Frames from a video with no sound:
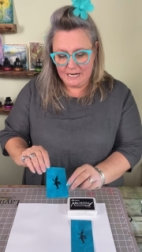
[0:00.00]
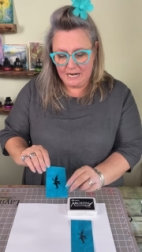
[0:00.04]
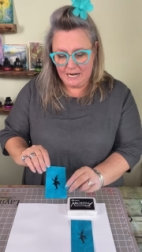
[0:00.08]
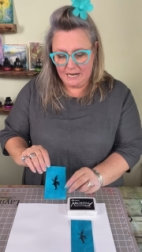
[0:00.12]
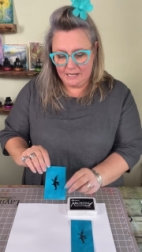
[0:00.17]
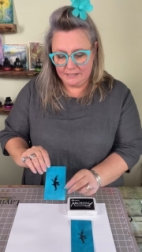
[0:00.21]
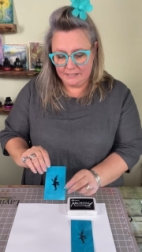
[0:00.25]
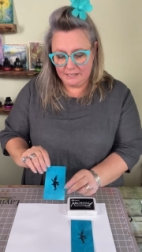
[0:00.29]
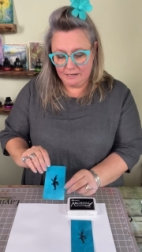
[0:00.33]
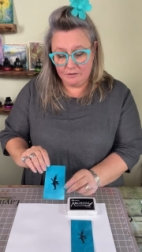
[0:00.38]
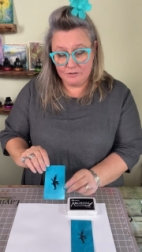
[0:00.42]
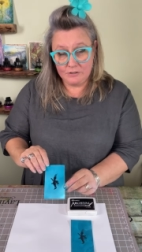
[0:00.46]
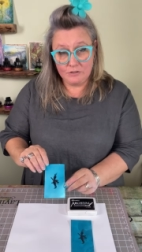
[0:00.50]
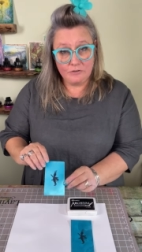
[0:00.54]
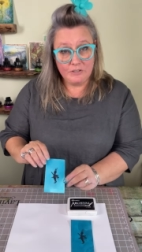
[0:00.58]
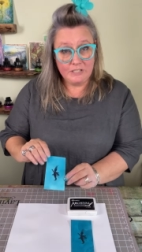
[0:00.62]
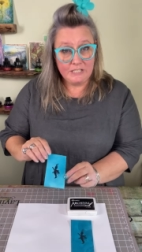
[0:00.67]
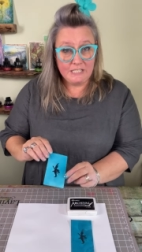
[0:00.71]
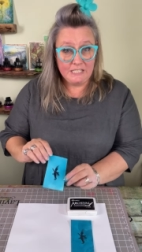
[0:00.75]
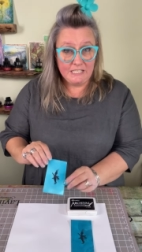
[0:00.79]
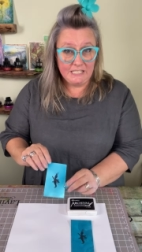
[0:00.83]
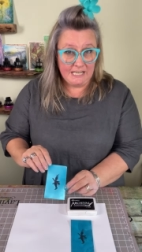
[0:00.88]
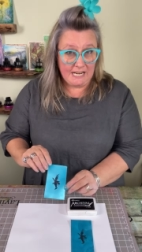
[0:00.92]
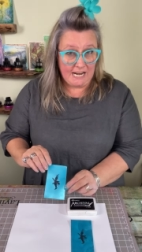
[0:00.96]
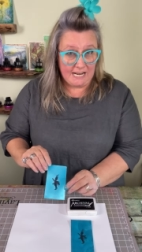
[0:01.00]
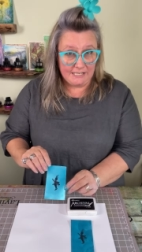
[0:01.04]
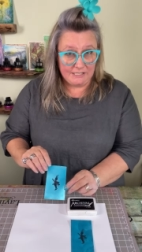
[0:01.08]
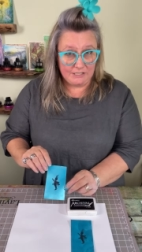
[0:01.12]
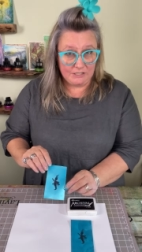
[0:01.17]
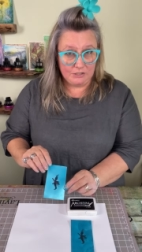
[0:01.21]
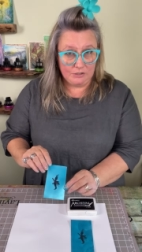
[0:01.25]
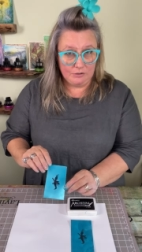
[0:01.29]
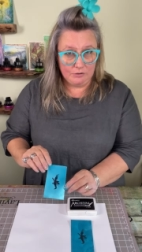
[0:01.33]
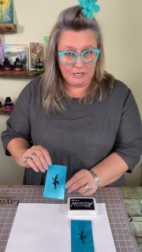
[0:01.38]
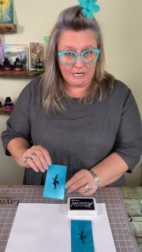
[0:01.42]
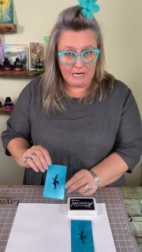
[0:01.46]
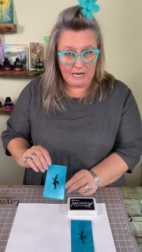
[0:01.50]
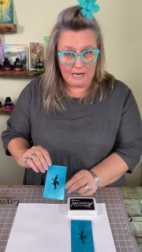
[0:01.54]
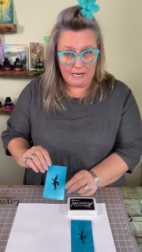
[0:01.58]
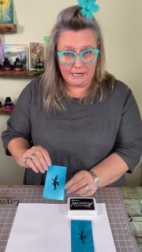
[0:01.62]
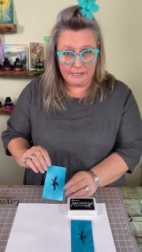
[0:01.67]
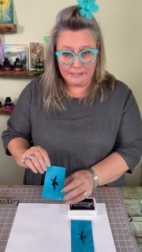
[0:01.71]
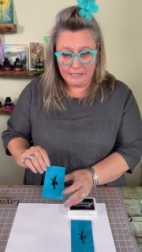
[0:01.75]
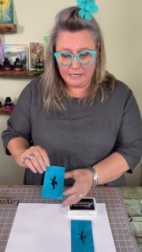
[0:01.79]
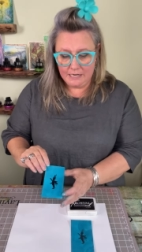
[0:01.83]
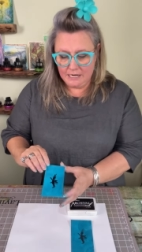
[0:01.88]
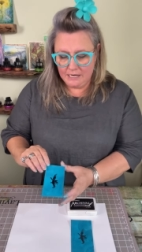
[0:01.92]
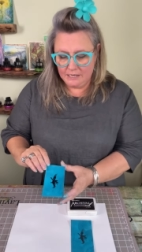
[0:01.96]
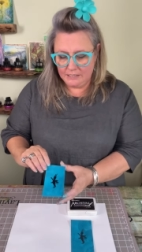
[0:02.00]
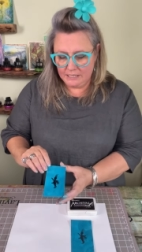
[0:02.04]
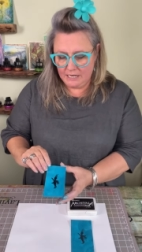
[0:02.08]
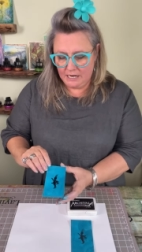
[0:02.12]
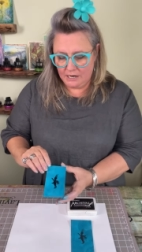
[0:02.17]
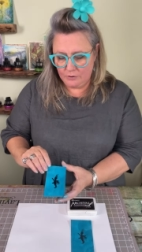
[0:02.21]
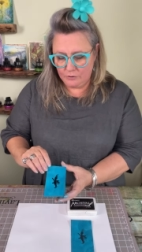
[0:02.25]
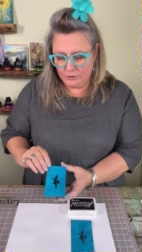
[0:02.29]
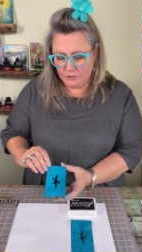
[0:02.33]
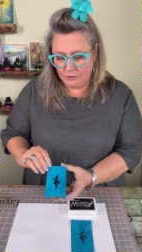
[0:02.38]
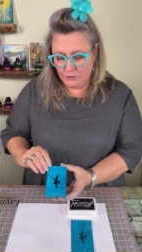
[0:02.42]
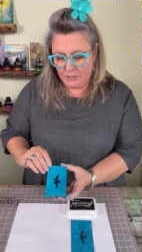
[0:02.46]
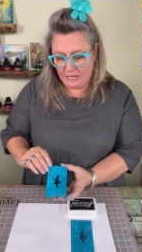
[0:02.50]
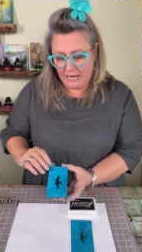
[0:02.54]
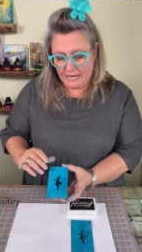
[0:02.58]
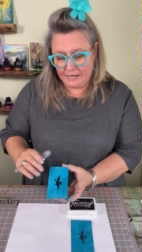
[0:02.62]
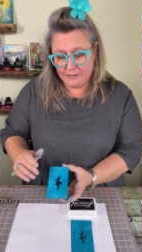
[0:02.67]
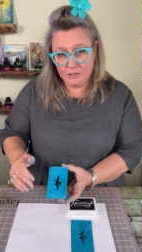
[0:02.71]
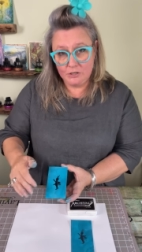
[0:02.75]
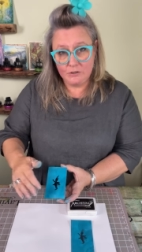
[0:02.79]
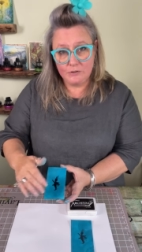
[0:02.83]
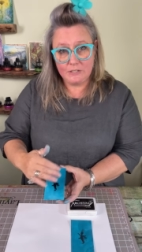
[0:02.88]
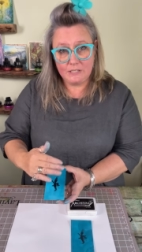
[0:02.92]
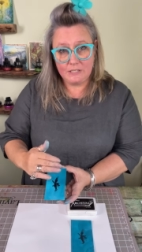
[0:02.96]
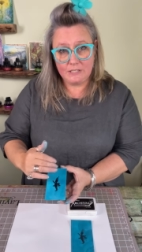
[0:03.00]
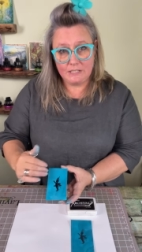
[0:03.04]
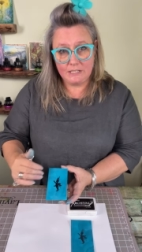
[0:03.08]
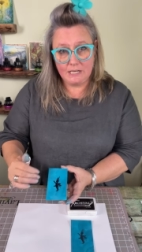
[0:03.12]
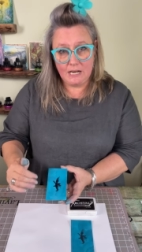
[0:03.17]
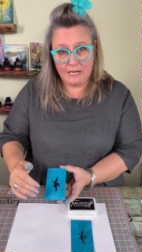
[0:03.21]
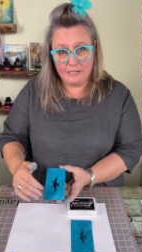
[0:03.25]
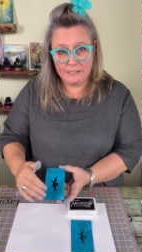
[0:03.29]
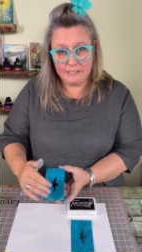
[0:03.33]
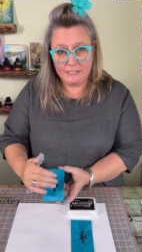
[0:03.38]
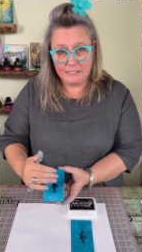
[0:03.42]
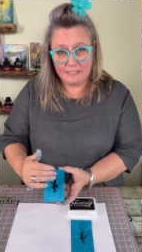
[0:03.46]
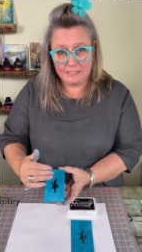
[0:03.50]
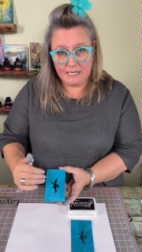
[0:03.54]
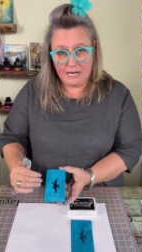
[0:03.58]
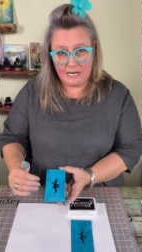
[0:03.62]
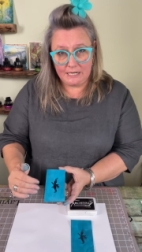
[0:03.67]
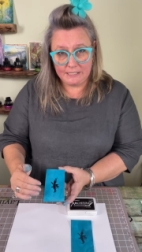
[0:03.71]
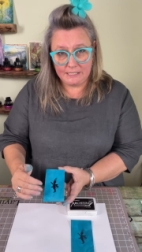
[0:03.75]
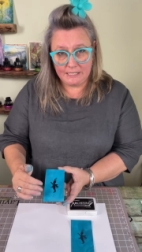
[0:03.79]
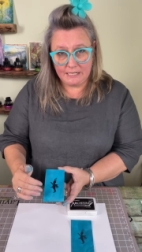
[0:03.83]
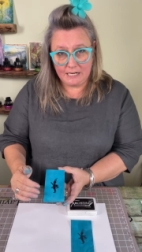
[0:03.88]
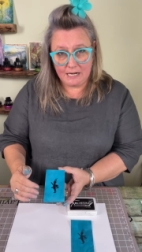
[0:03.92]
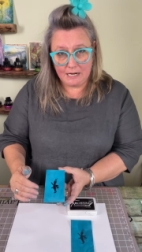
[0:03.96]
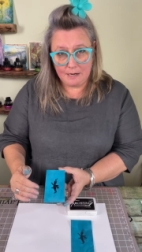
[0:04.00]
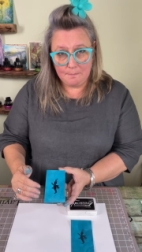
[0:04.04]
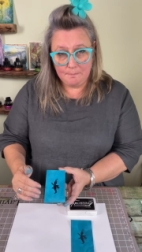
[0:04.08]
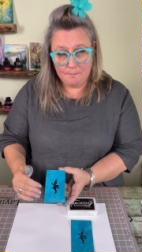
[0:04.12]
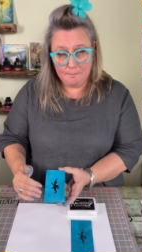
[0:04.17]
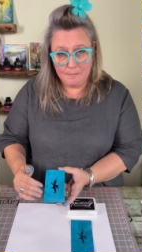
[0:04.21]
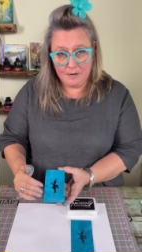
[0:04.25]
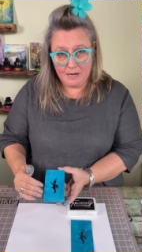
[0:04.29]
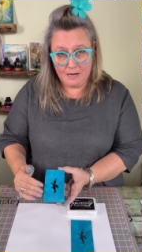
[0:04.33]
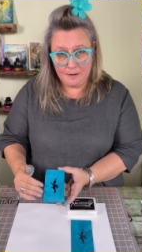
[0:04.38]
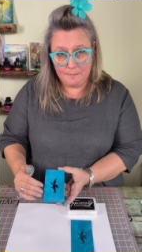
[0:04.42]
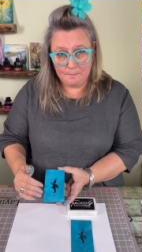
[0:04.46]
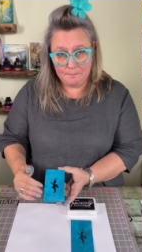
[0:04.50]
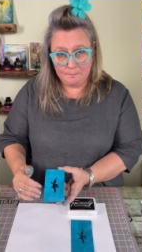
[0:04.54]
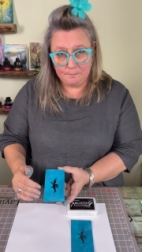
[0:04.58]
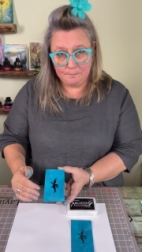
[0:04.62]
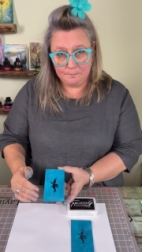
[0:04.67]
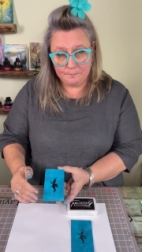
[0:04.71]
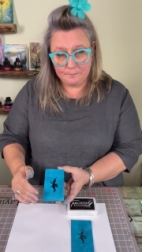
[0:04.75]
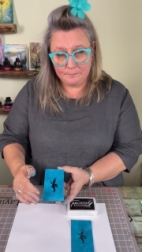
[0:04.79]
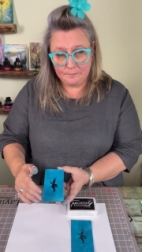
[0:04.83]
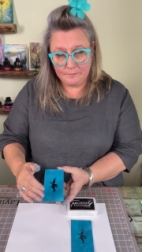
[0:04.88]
And the answer is yes, you can. Now, you can use an anti-static um,